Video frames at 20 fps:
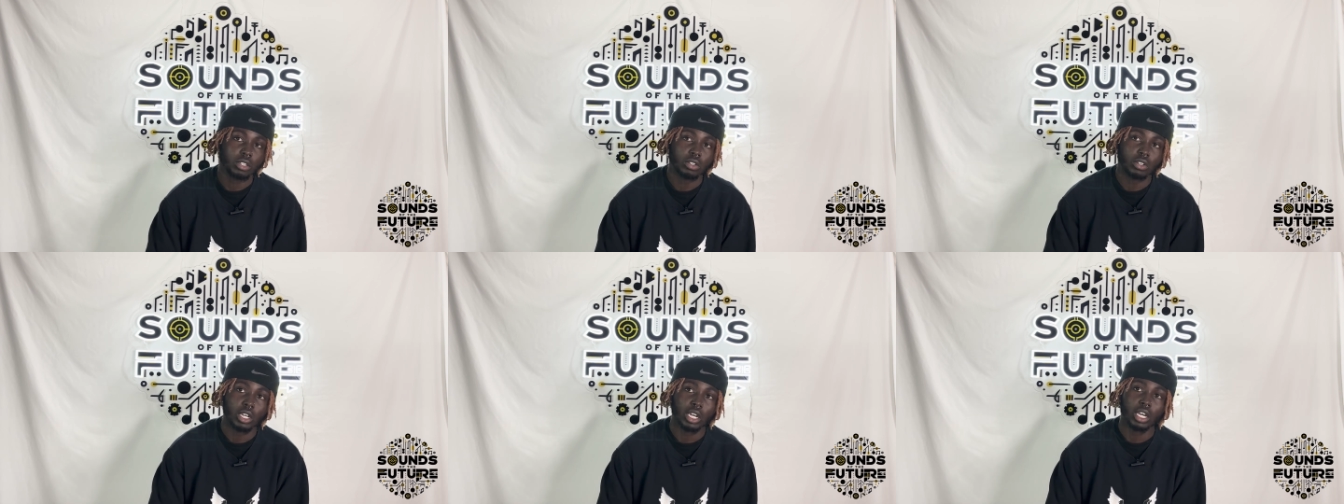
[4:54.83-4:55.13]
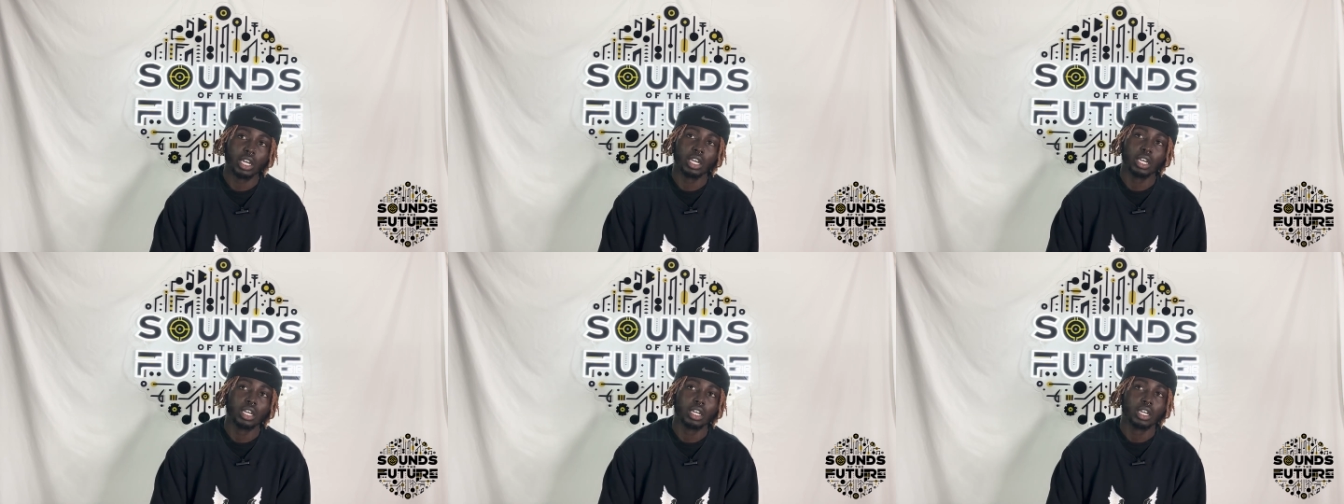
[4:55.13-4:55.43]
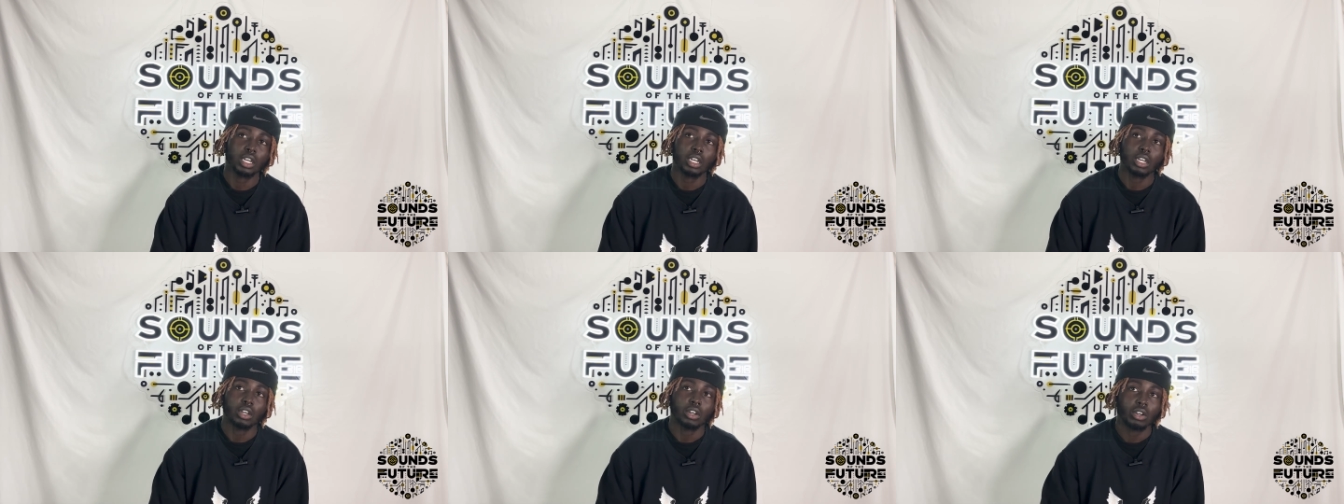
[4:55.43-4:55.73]
Grey,
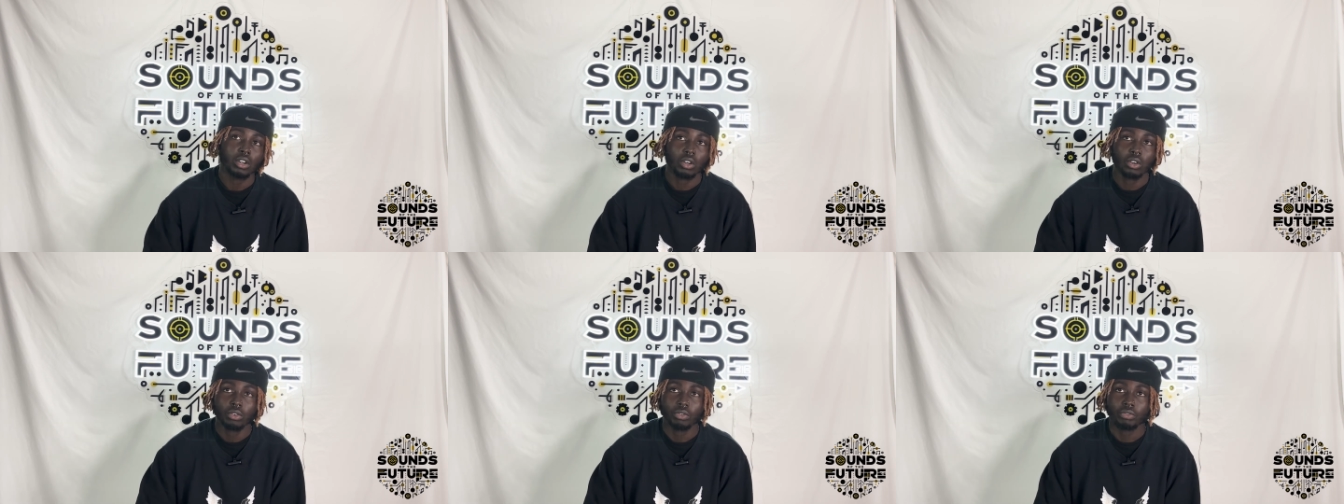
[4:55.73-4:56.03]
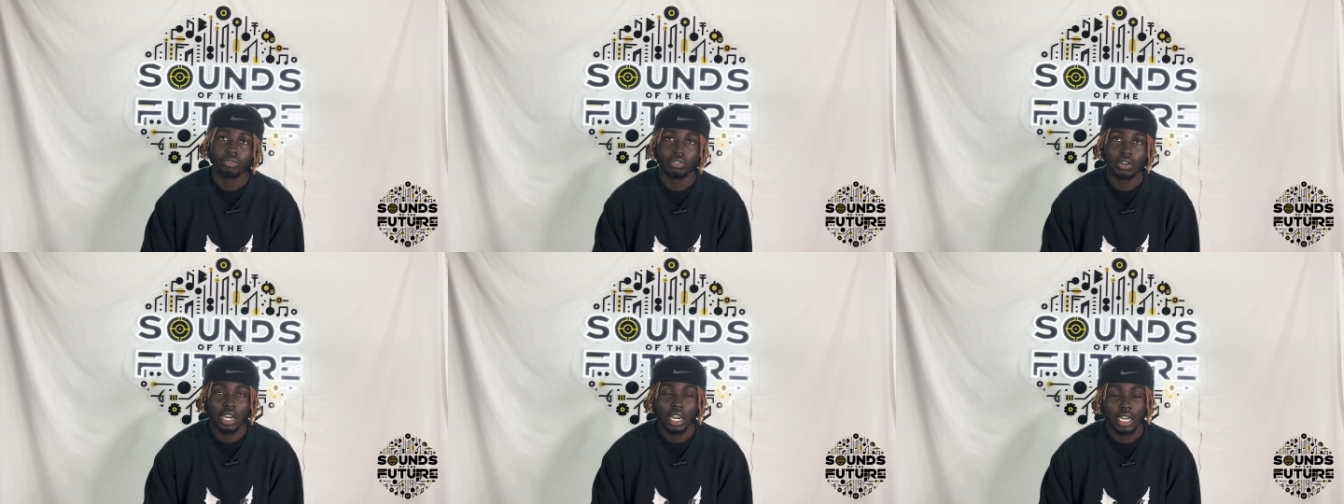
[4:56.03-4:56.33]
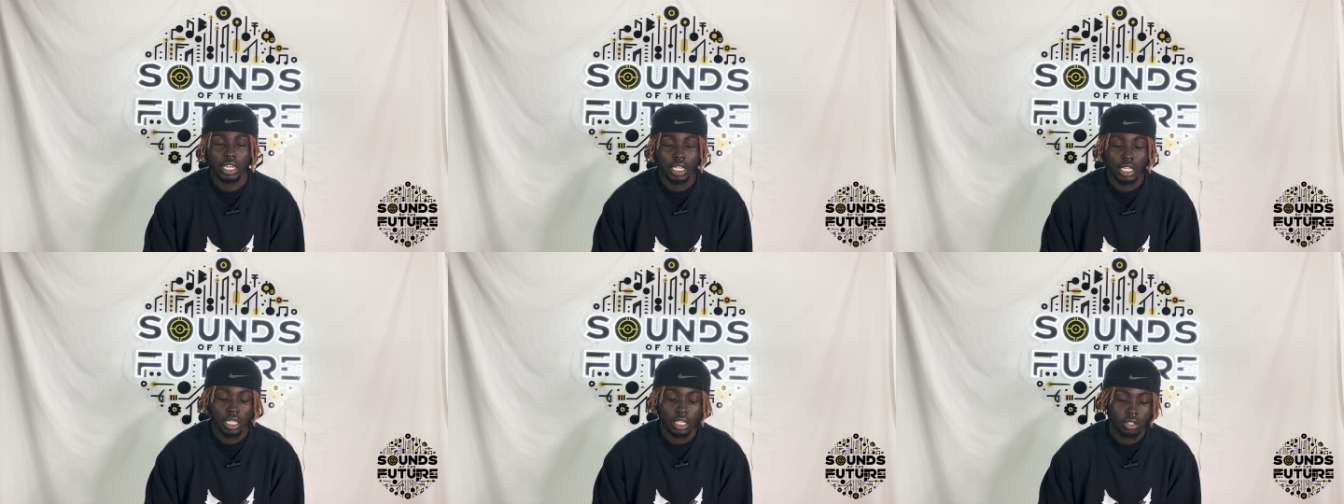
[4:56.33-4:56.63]

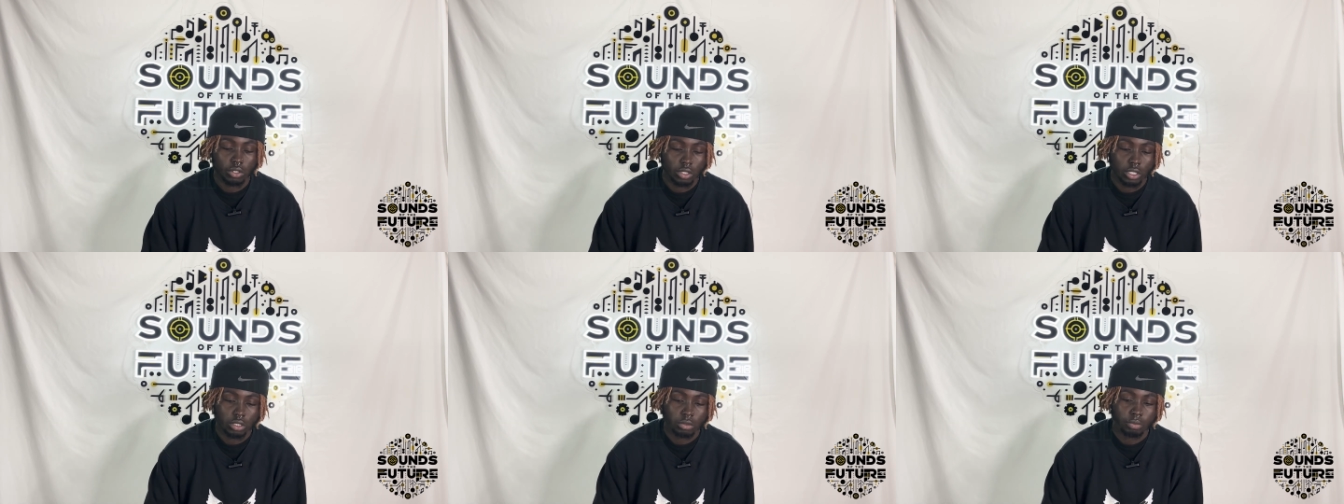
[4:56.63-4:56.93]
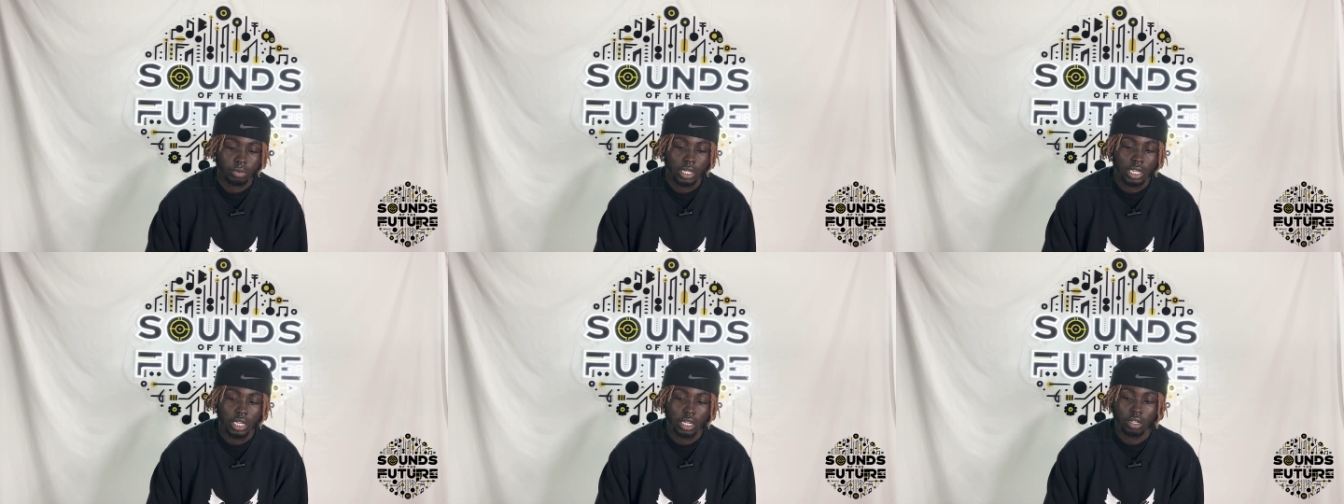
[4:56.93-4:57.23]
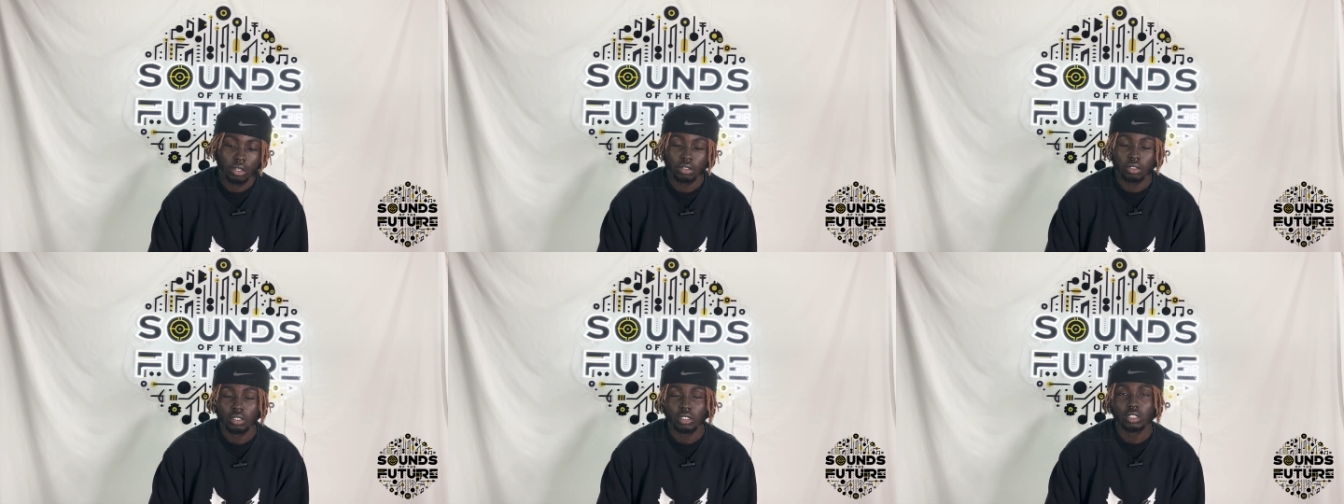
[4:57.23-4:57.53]
Fridayy, Chris
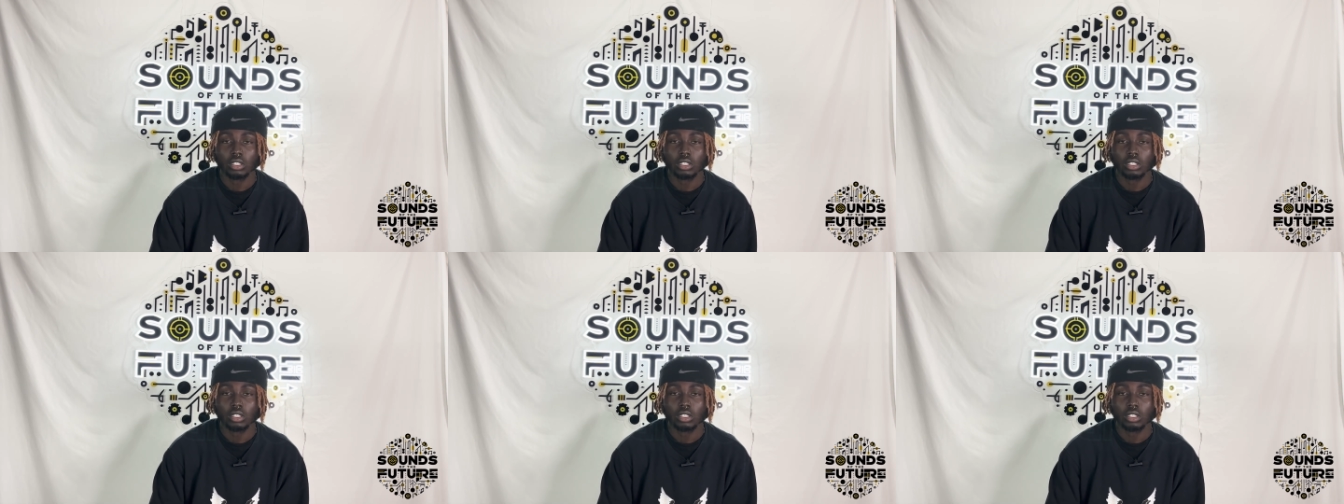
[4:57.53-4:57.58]
Brown,